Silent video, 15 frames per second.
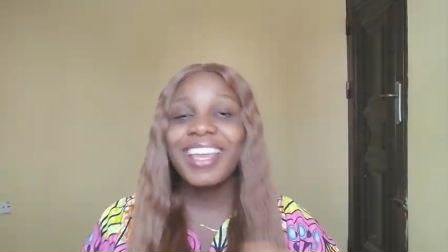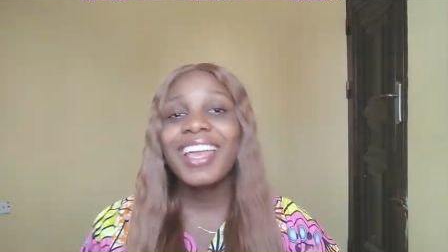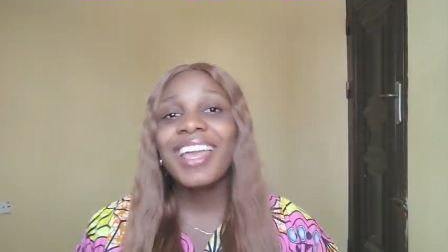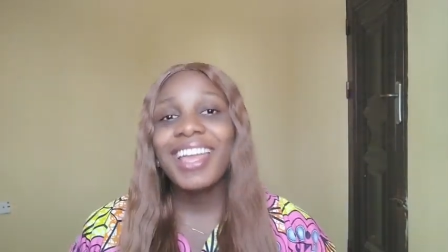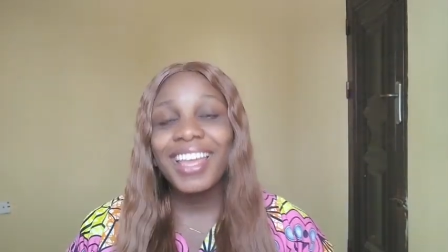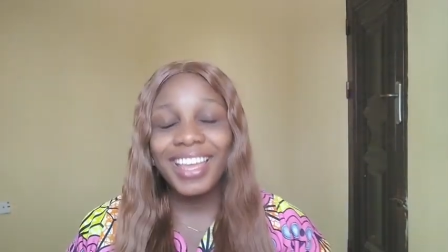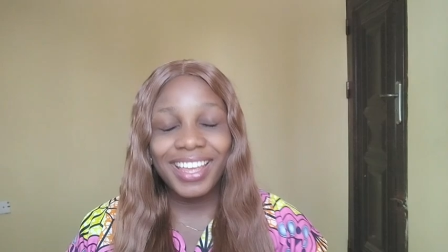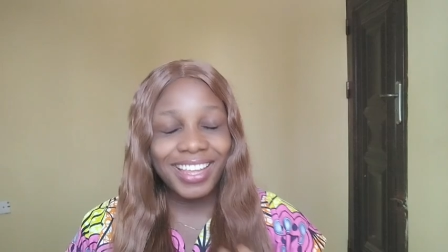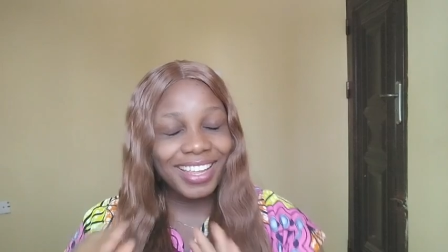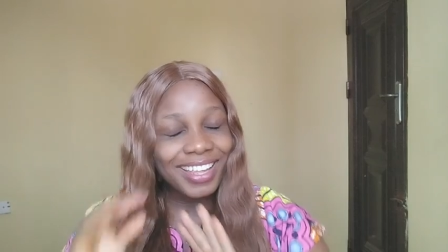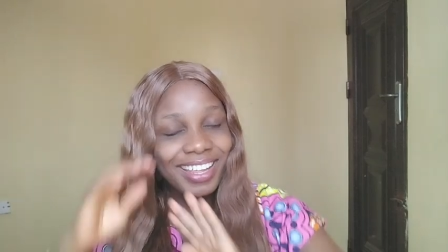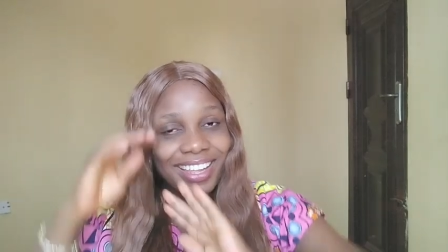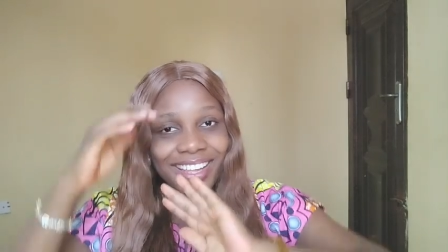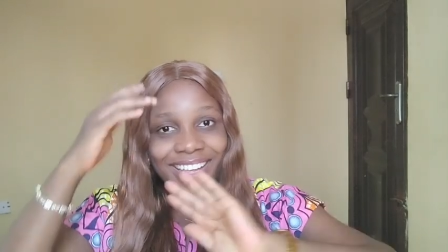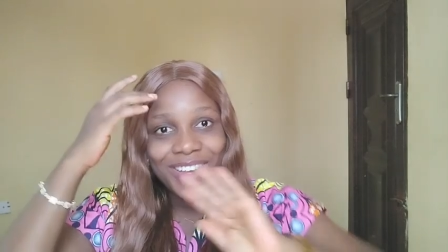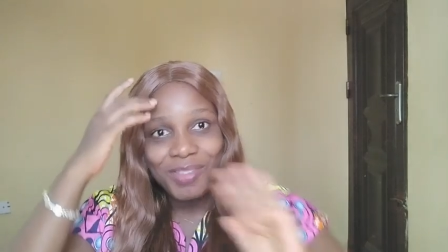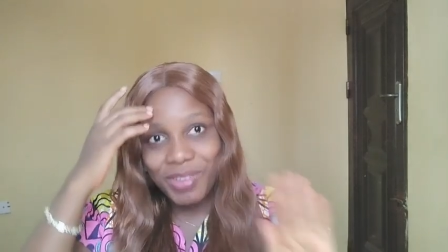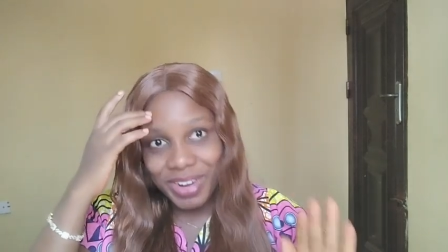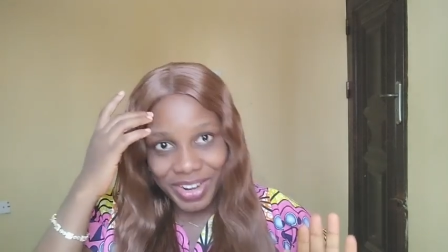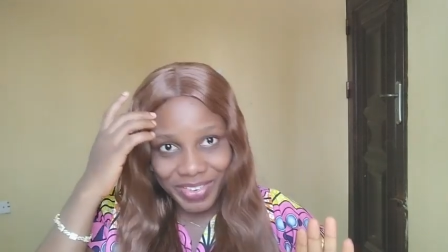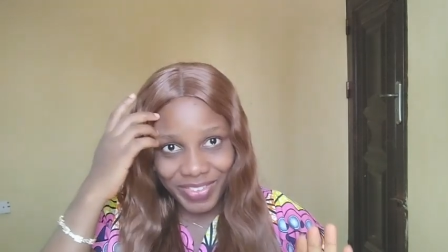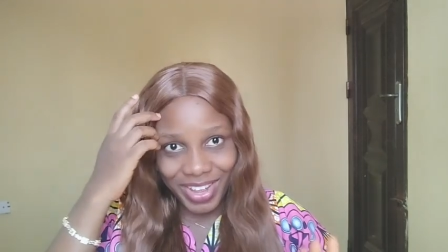gay
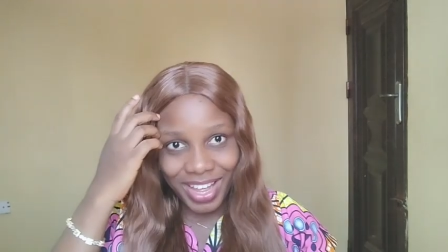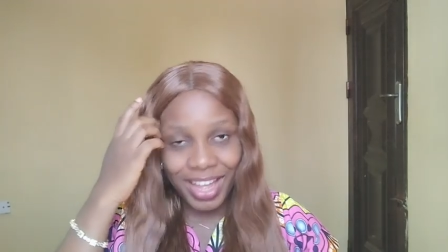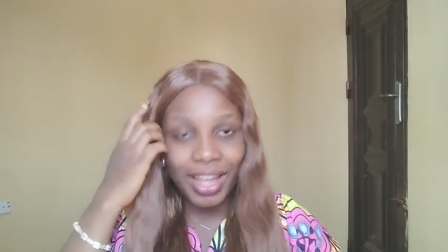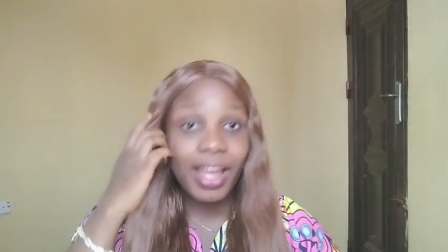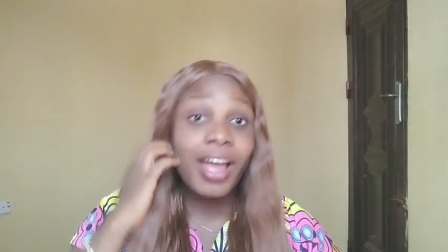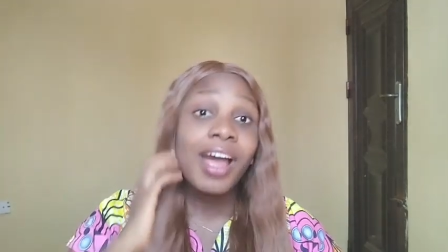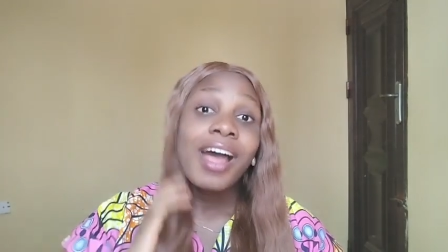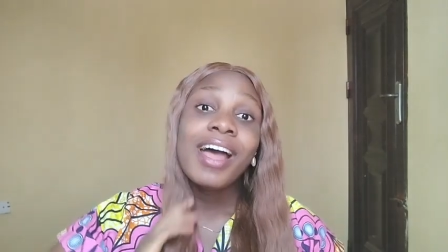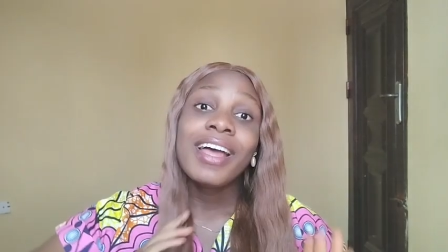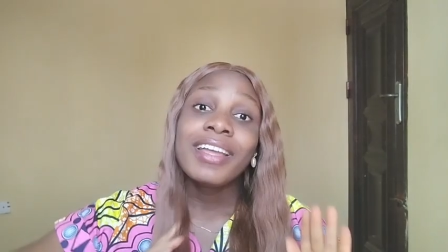whatever